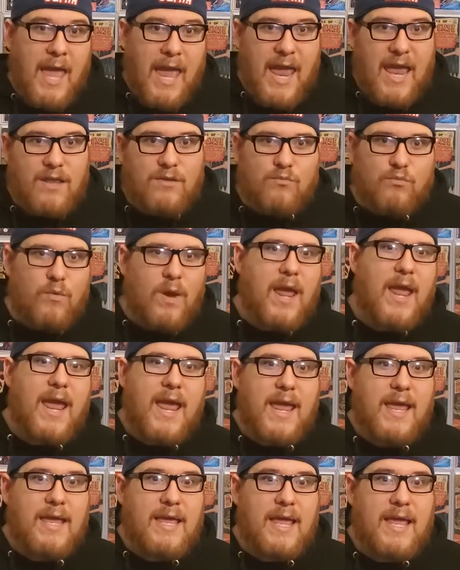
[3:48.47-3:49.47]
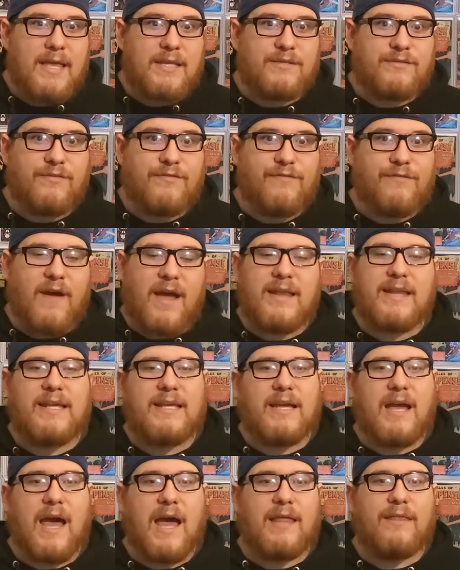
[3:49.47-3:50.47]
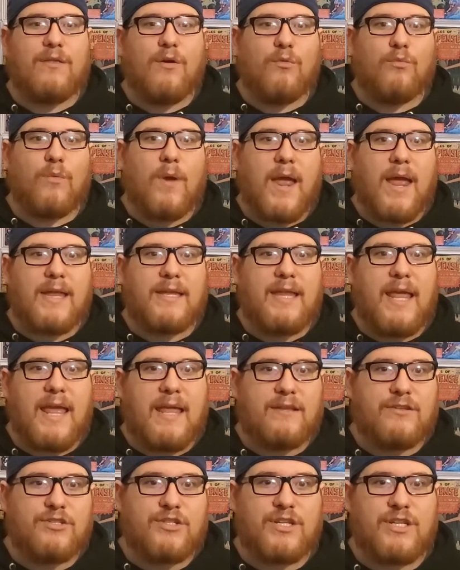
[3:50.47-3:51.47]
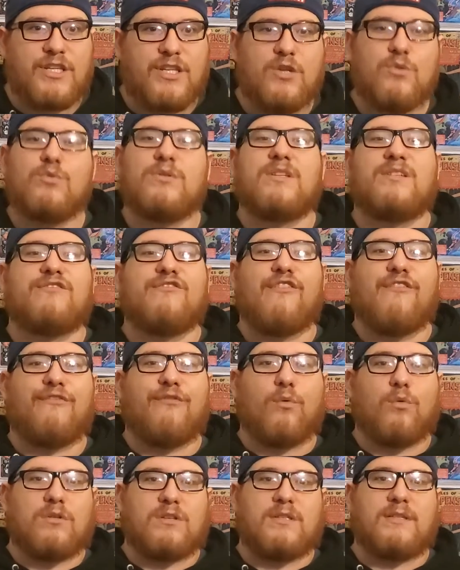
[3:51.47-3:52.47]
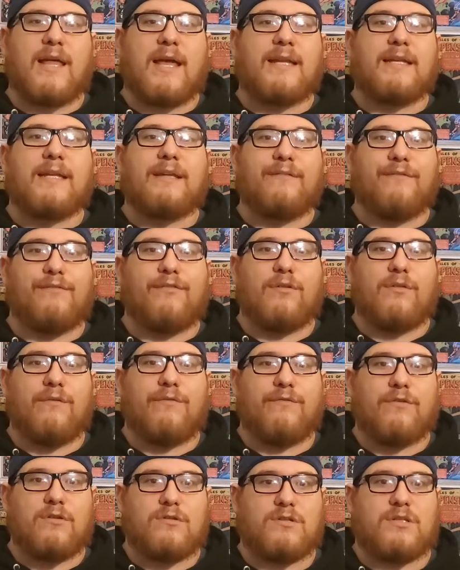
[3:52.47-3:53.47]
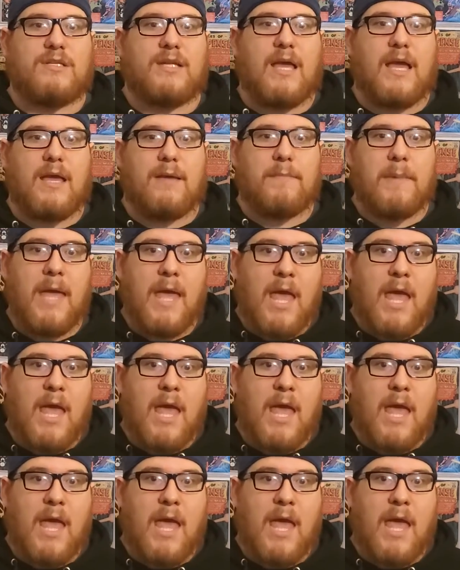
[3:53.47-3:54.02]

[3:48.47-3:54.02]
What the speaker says: and Rey is fighting Kylo Ren, and she uses the Force Lightning for the first time,